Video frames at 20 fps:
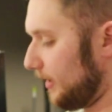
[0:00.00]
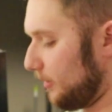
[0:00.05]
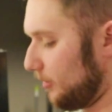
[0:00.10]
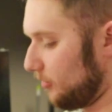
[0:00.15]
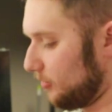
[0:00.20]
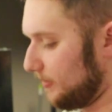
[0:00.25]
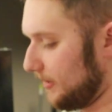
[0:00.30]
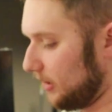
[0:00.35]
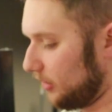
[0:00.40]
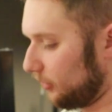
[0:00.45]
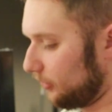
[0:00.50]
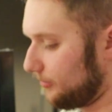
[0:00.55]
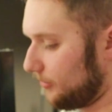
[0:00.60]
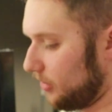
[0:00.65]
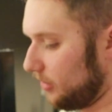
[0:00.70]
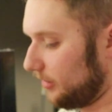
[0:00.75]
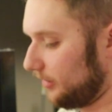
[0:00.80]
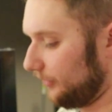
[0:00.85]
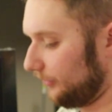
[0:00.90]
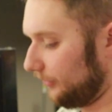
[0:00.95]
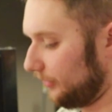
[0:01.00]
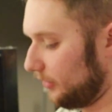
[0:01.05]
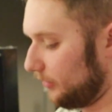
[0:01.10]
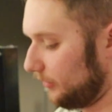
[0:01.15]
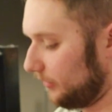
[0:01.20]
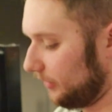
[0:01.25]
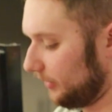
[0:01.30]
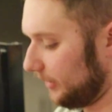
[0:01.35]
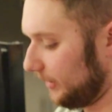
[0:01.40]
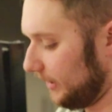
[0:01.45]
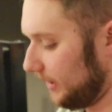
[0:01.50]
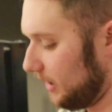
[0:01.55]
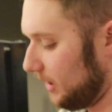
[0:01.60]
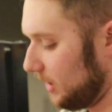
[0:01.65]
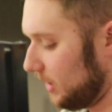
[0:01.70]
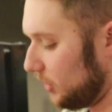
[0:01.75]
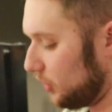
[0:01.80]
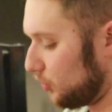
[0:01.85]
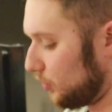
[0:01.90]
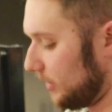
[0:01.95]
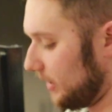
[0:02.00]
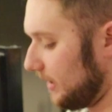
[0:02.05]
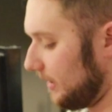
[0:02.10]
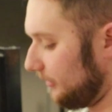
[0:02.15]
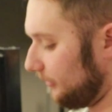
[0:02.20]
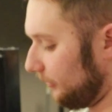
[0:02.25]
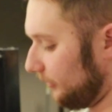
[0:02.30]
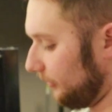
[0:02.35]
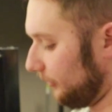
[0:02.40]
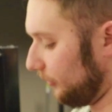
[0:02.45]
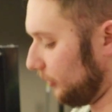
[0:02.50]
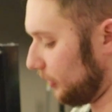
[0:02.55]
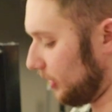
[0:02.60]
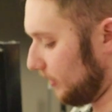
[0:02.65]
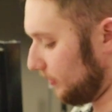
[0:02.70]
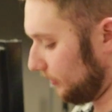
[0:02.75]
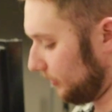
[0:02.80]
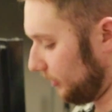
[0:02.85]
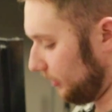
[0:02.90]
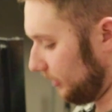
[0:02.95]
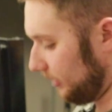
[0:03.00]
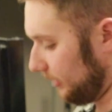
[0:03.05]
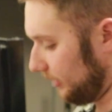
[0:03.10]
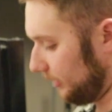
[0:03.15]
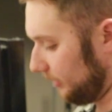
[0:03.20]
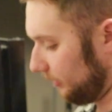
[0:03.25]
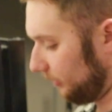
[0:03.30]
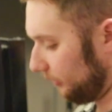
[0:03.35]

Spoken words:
I went with Maker's Mark because I don't really drink it. This is a good opportunity to